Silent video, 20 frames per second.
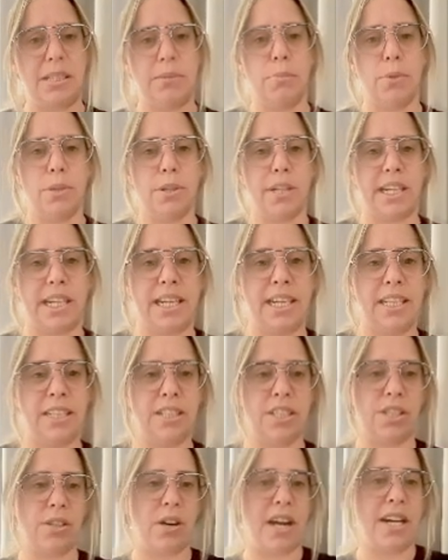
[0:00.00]
more akin
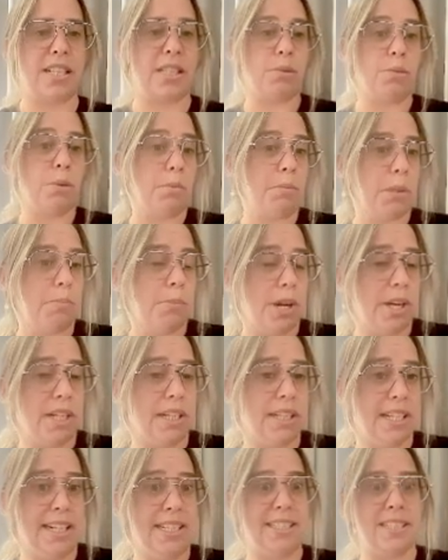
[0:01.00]
to trying to swap the
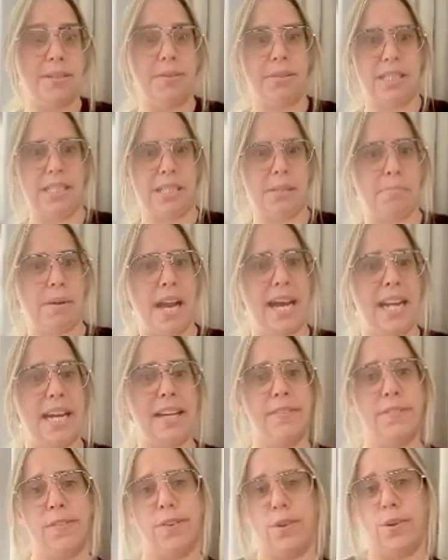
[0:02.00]
Mona Lisa, which is a
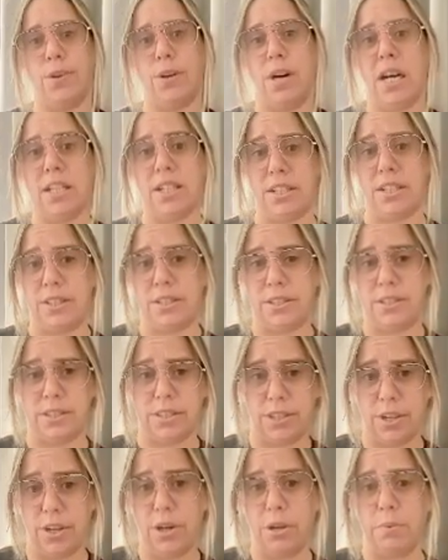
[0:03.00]
painting, for a
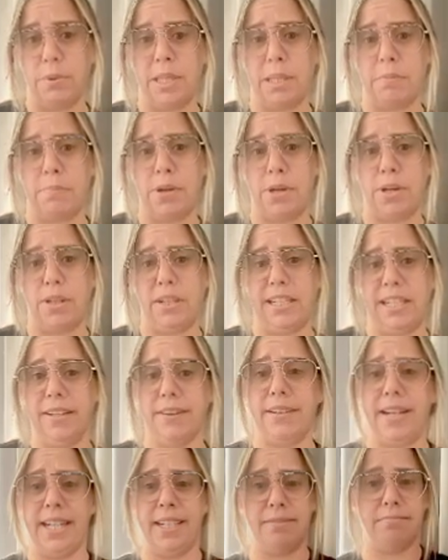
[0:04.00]
girl with a pearl
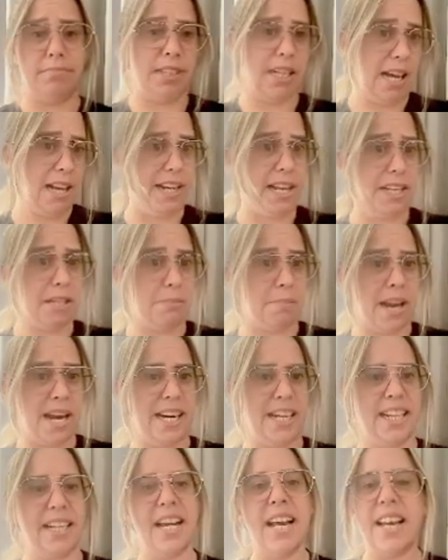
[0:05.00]
earring with another
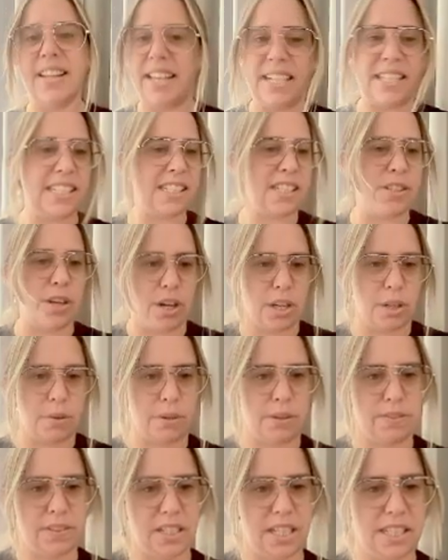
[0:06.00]
painting, they're just not
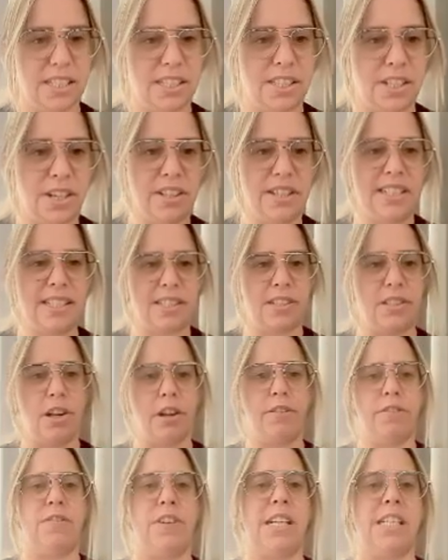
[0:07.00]
equivalent. So this
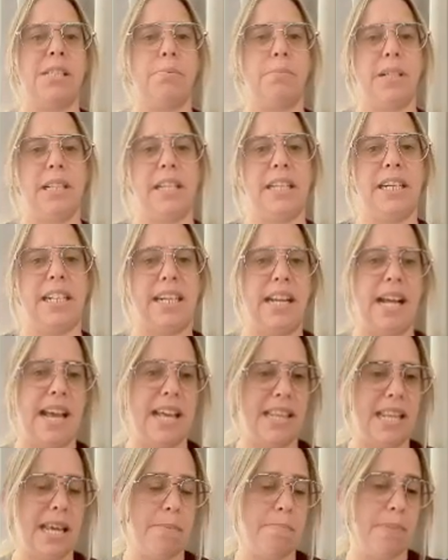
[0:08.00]
non-fungibility
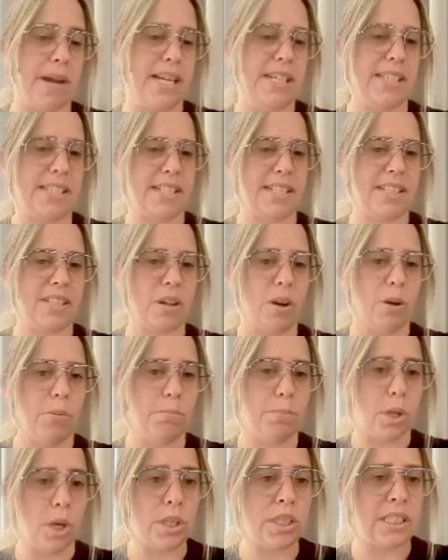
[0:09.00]
and their basis
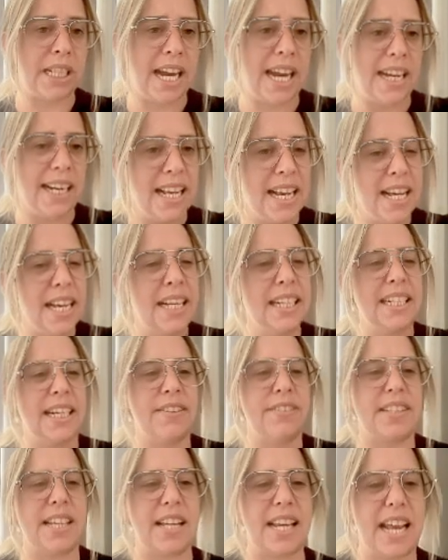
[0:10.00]
on blockchain
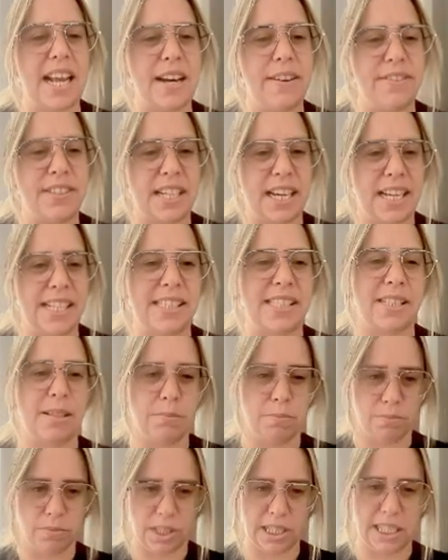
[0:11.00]
gives NFTs
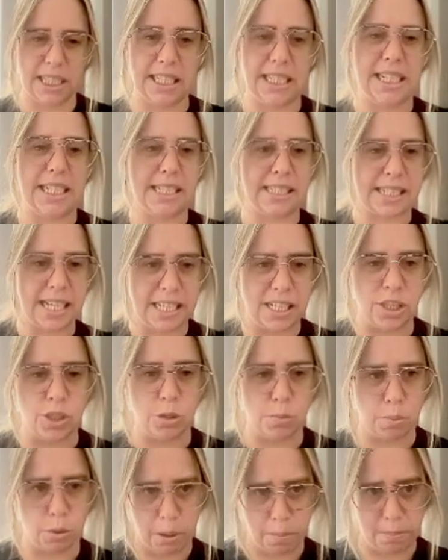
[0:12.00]
some really
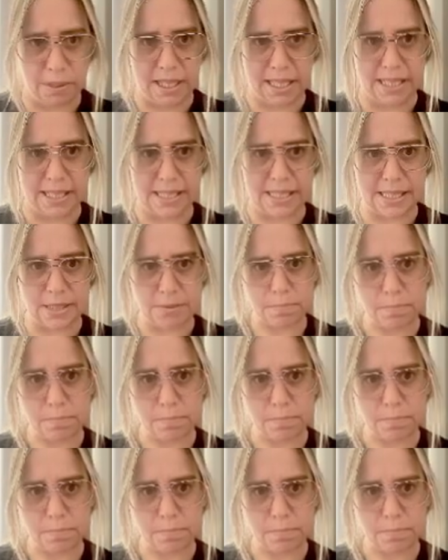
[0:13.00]
essential properties.